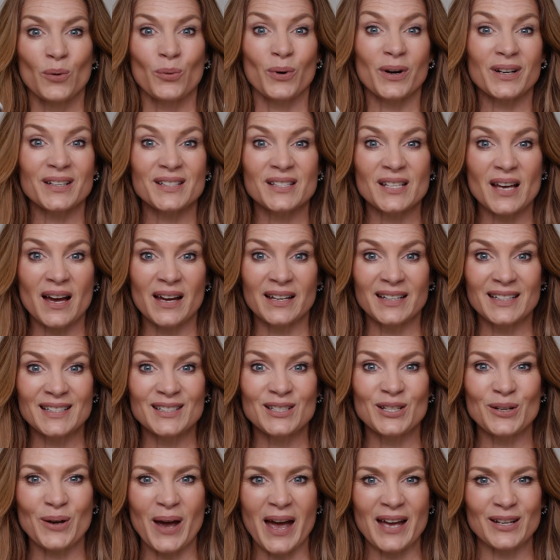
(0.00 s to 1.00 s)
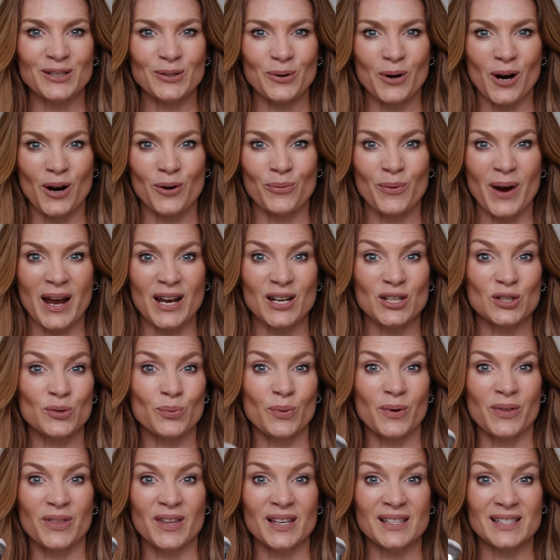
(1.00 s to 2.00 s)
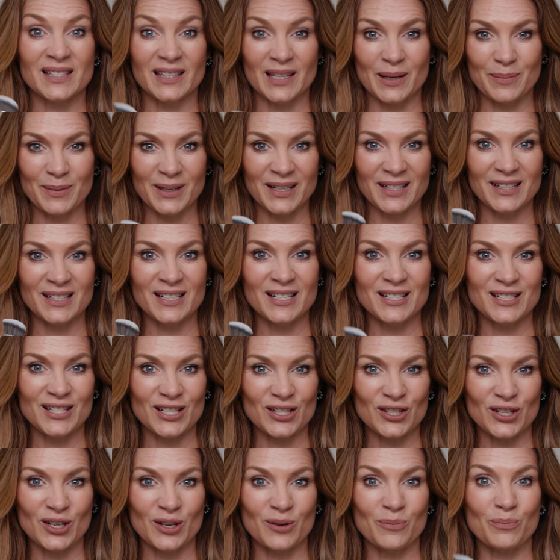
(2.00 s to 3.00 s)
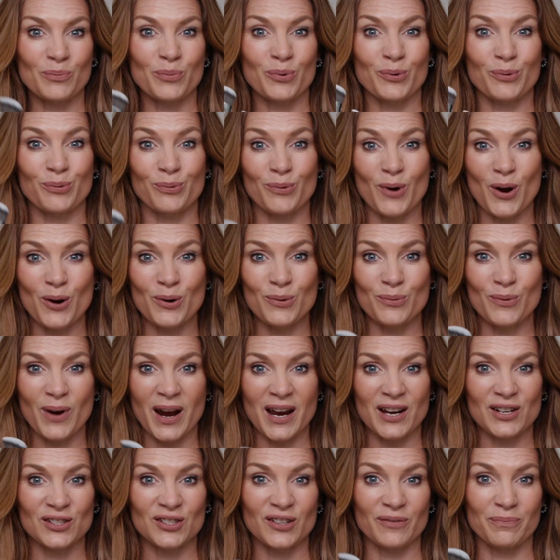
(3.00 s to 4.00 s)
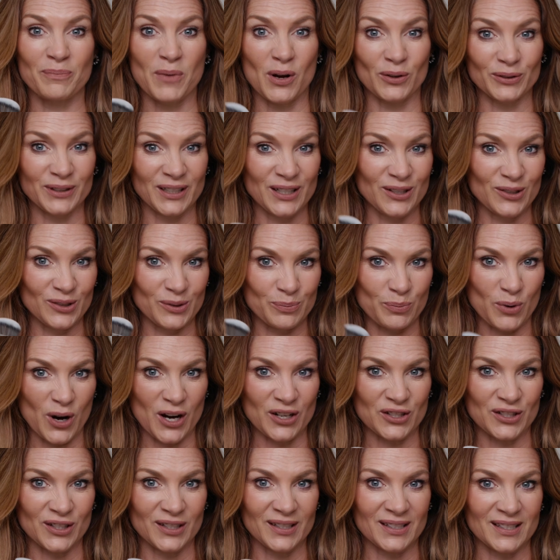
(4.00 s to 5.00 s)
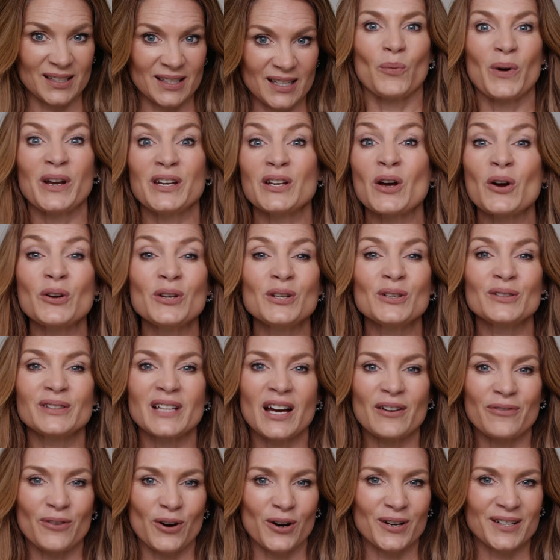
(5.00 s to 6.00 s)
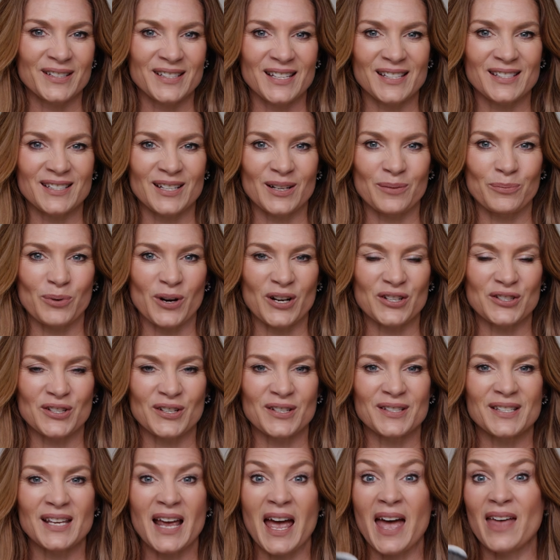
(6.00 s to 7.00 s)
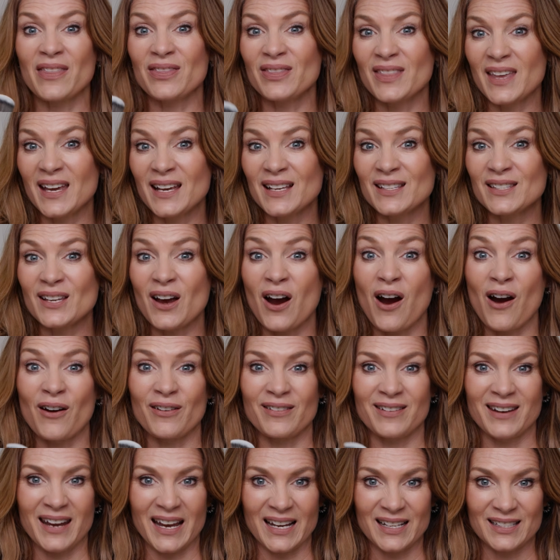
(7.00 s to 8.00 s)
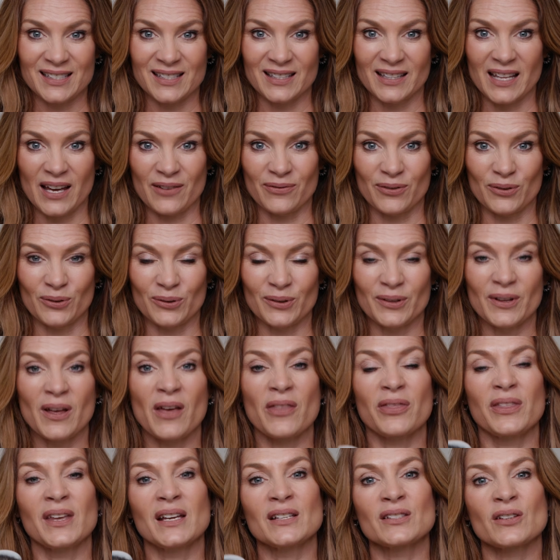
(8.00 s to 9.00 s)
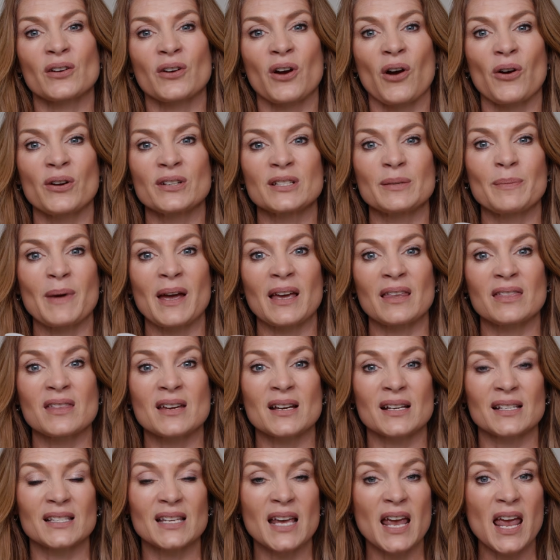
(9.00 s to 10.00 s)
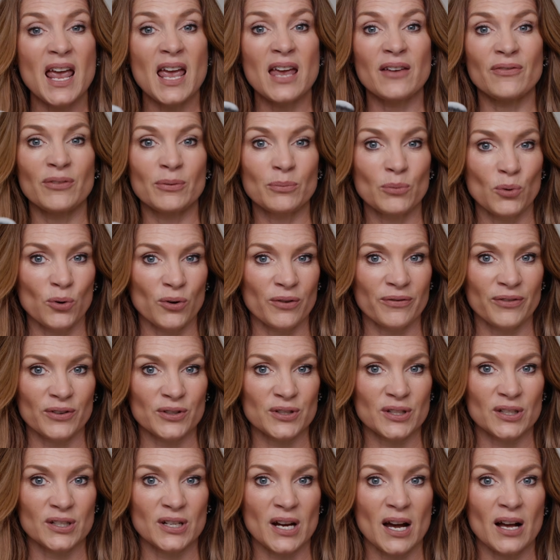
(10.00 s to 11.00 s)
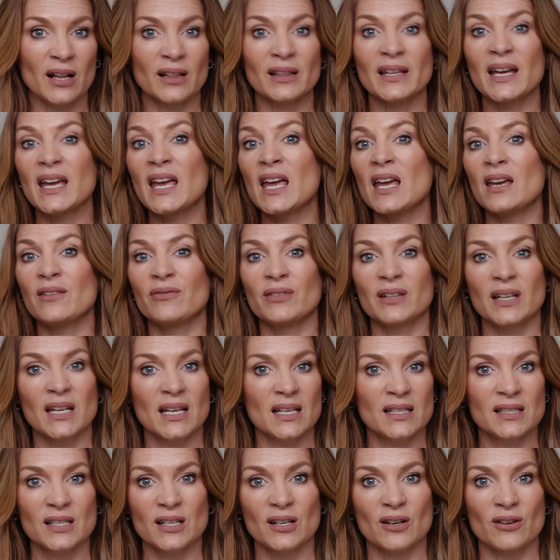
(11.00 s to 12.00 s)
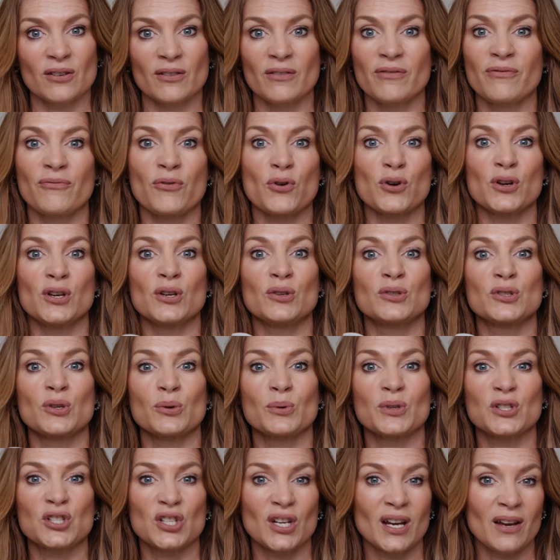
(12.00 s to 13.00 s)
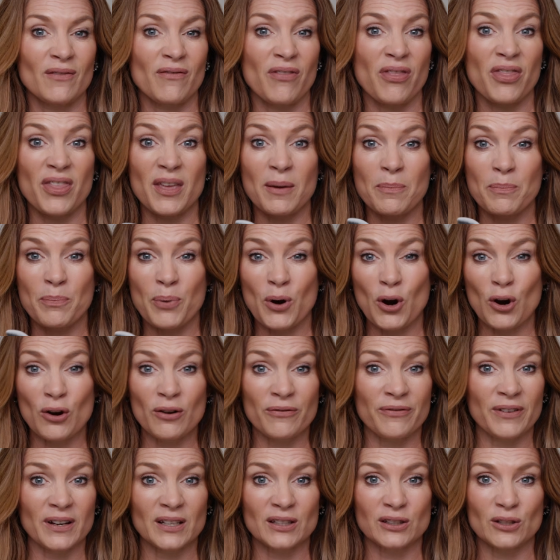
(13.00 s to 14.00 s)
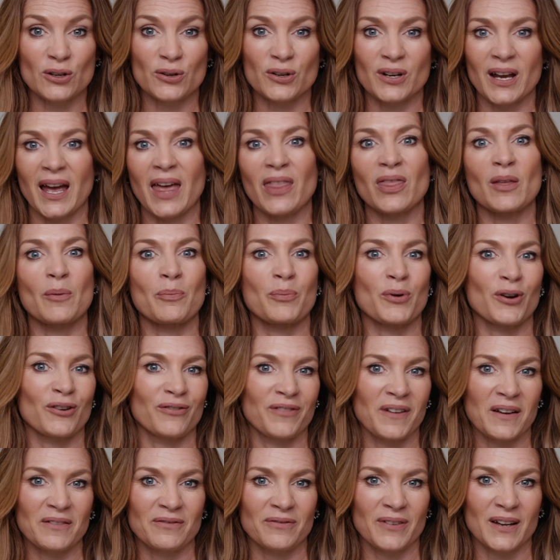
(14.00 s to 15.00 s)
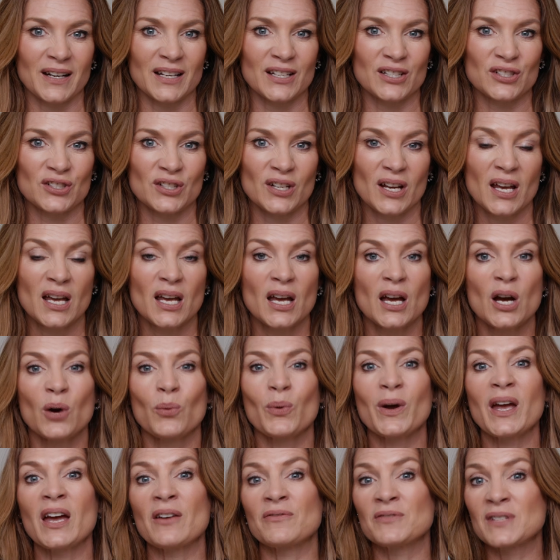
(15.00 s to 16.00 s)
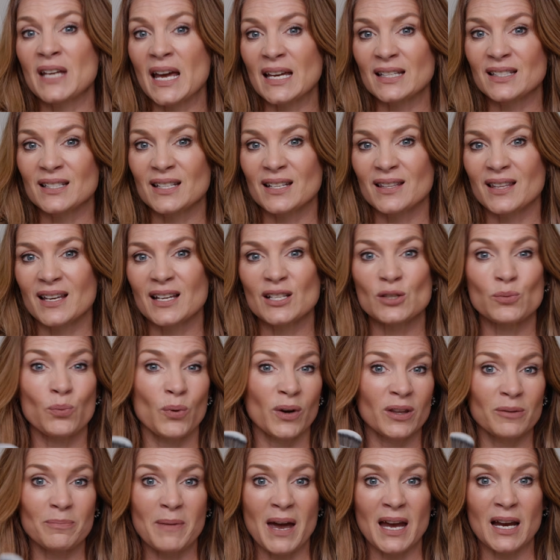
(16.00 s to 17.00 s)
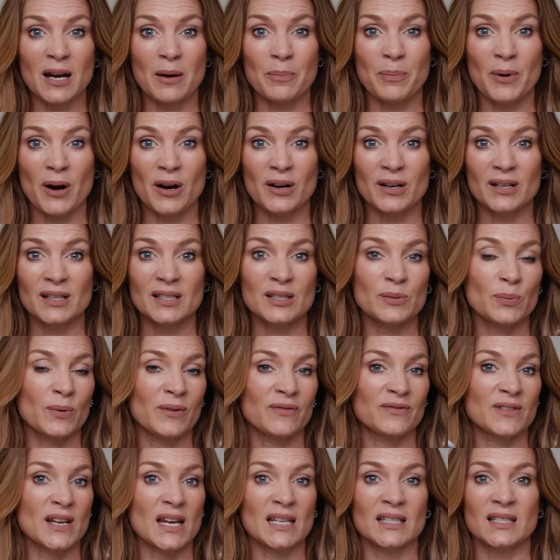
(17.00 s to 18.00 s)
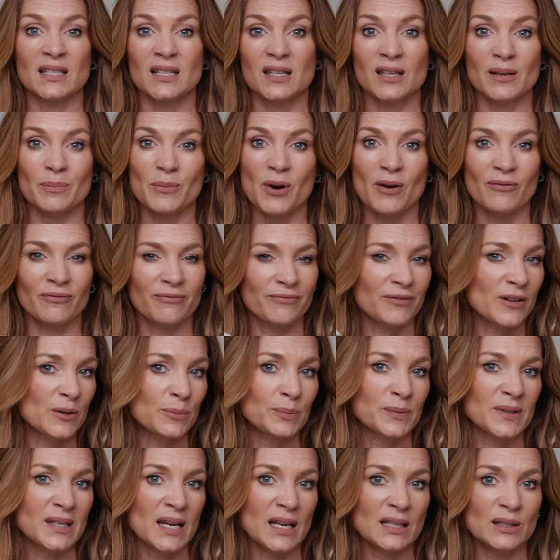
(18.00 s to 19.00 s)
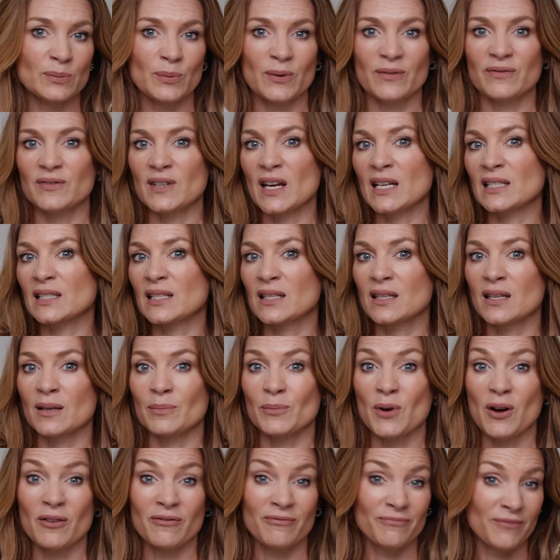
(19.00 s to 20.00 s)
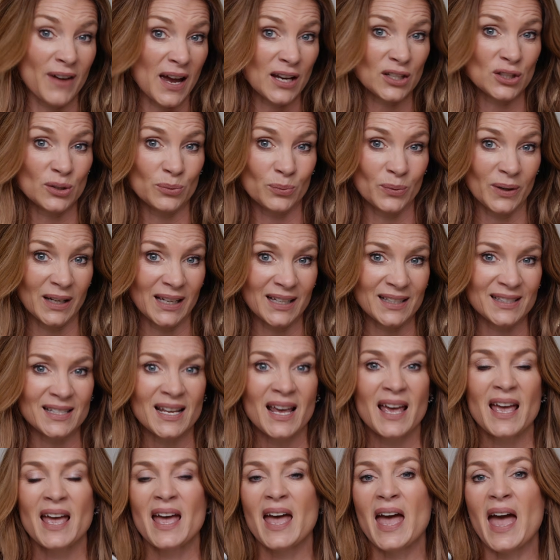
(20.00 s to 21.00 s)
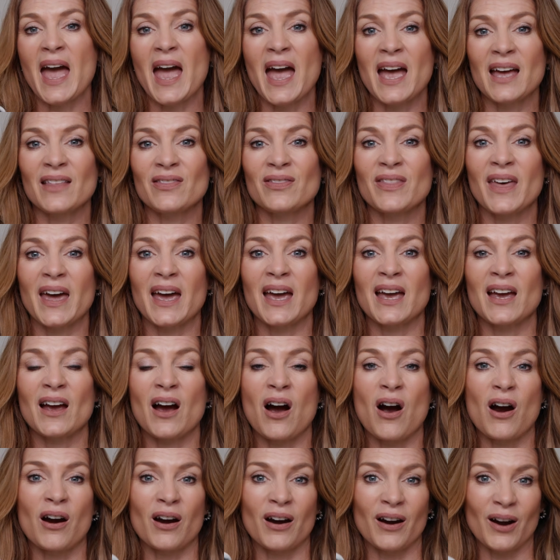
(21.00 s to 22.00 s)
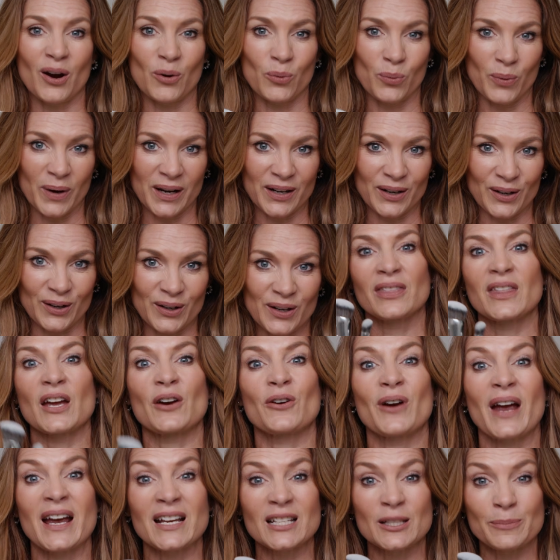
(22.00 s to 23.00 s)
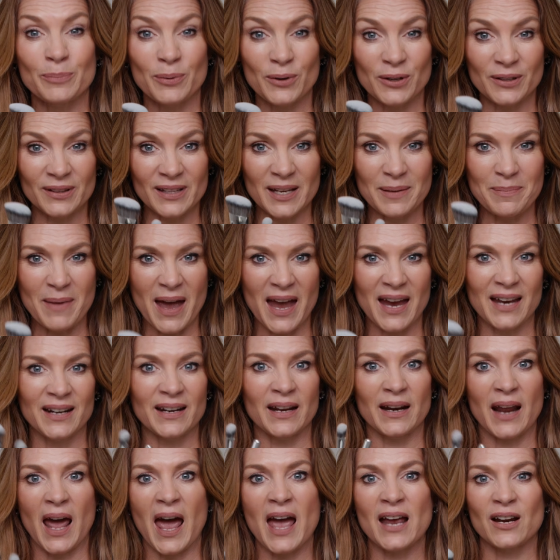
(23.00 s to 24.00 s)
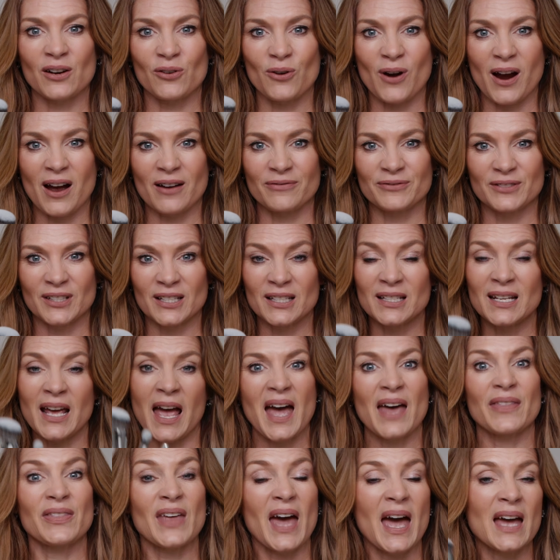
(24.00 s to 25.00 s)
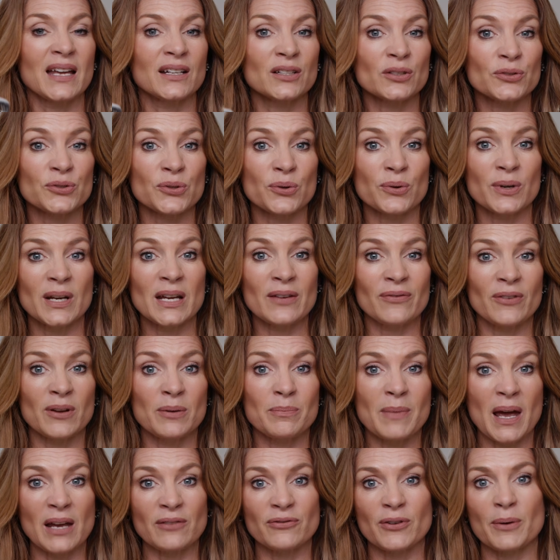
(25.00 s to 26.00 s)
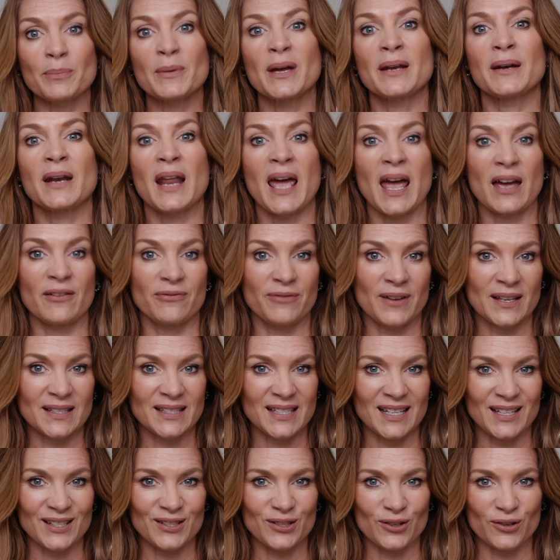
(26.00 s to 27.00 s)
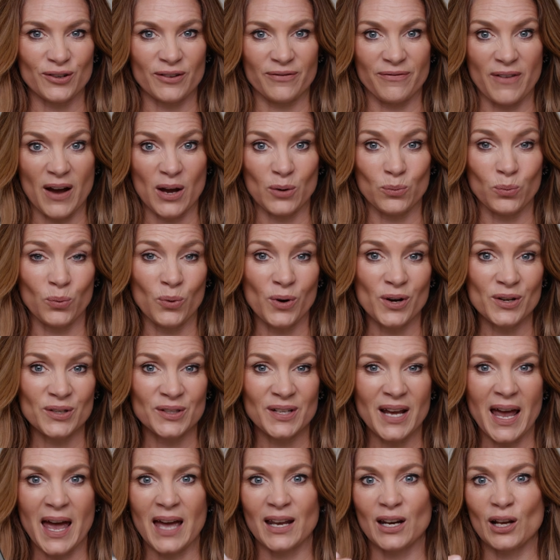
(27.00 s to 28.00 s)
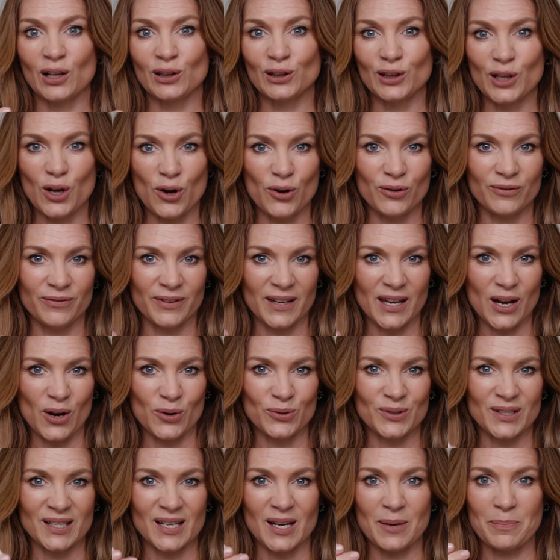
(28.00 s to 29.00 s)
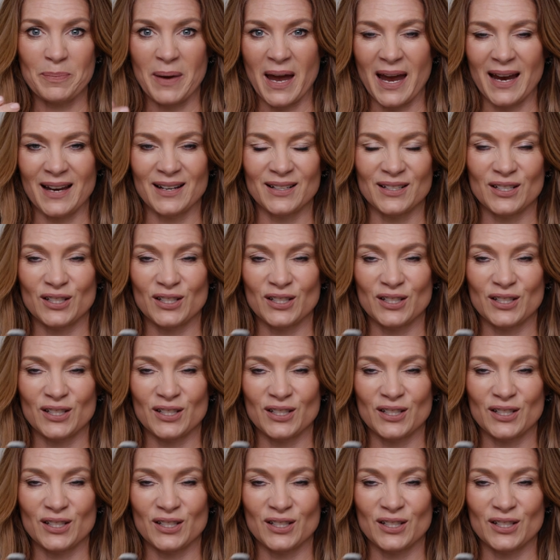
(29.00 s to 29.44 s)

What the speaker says: We're excited to add to our range with this limited edition Pro range of multi-use brushes. We know you love our existing brushes, and these are next level. These are going to make things even more versatile, even easier for you to achieve the perfect look and the perfect finish. We have tested these with makeup artists, we've tested them on film sets, we've tested them on fashion weeks, and they are a winner. They're expertly made and handcrafted, and the handles are even made from an FSC-certified wood and a low VOC paint.